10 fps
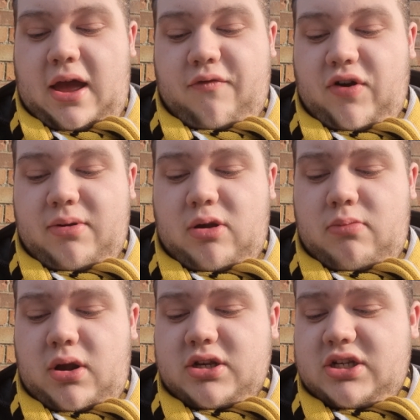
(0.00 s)
And
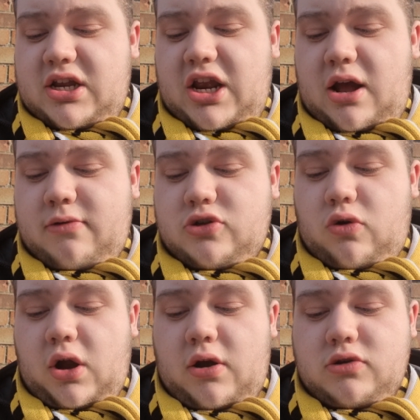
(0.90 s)
Framlingham, as I said, Yarmouth
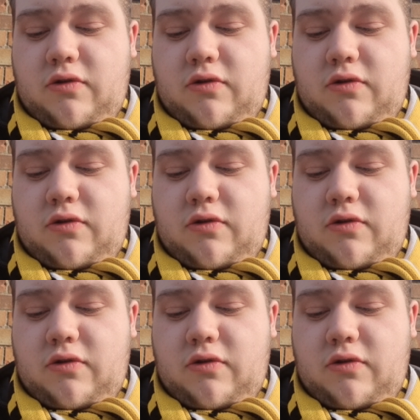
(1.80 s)
score goals.